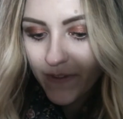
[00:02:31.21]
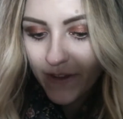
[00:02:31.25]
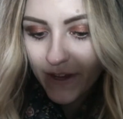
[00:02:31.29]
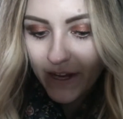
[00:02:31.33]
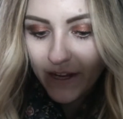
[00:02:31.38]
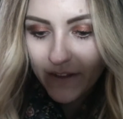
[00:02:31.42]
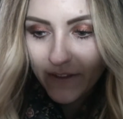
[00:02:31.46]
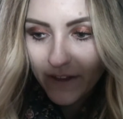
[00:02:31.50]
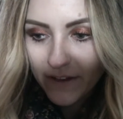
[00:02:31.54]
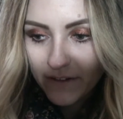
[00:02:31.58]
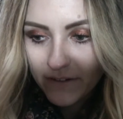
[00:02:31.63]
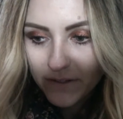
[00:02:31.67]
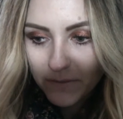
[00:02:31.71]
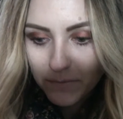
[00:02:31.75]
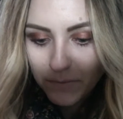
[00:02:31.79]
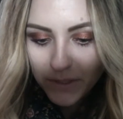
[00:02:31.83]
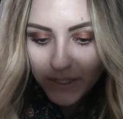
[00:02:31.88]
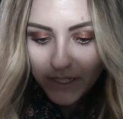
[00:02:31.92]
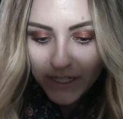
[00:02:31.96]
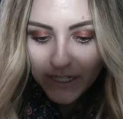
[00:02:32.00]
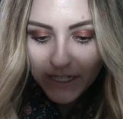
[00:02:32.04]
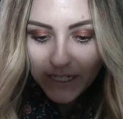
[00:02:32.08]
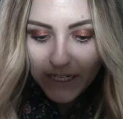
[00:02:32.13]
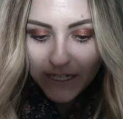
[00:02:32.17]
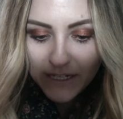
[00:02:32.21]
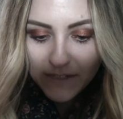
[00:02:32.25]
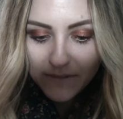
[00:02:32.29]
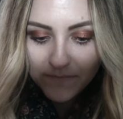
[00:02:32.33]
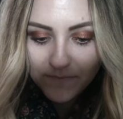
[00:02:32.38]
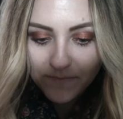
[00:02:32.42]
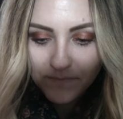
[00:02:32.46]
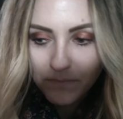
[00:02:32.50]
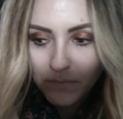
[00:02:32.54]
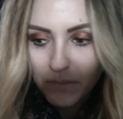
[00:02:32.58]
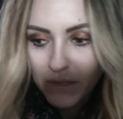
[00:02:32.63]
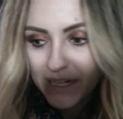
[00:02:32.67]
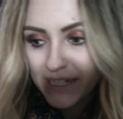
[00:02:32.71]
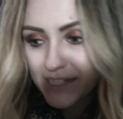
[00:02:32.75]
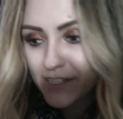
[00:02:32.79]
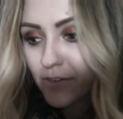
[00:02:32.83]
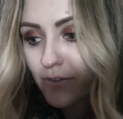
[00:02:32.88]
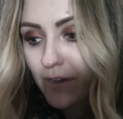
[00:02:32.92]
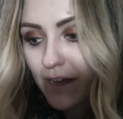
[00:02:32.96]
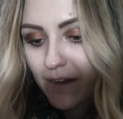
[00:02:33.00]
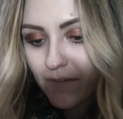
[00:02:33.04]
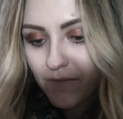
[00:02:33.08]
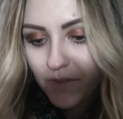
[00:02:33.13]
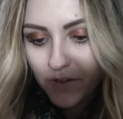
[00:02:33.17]
I thought it was pretty neat, but I
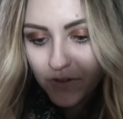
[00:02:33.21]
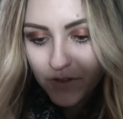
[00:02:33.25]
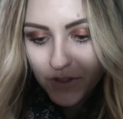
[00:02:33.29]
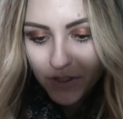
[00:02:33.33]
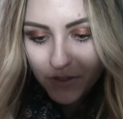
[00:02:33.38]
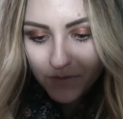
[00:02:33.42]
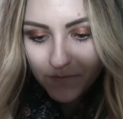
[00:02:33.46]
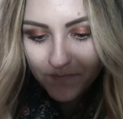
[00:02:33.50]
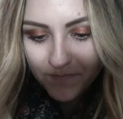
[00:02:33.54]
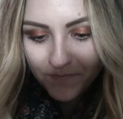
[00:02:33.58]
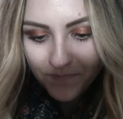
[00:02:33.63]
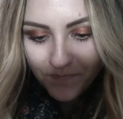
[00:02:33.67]
don't have those two.